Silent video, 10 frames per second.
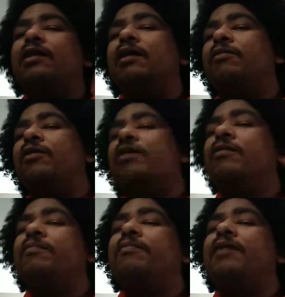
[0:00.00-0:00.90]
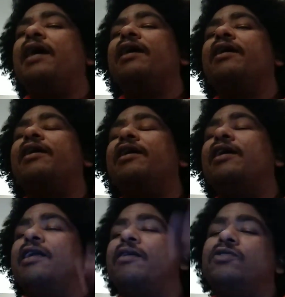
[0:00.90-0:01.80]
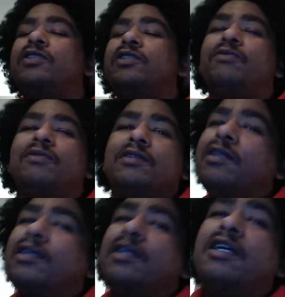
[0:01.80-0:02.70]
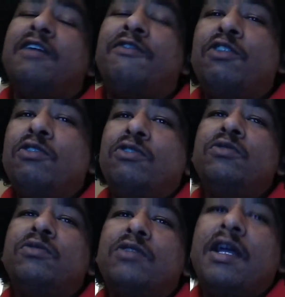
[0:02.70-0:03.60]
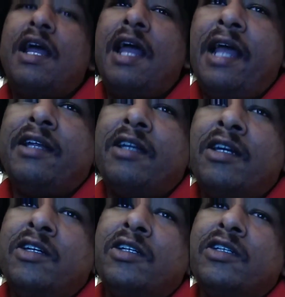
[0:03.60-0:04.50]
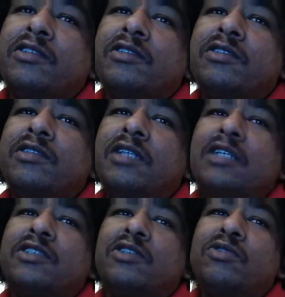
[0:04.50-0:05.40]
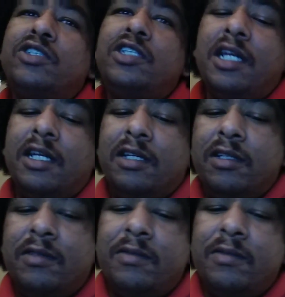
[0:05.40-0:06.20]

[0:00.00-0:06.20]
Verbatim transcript: Then I'm gonna come back and see what if YouTube's gonna act uh not so shitty.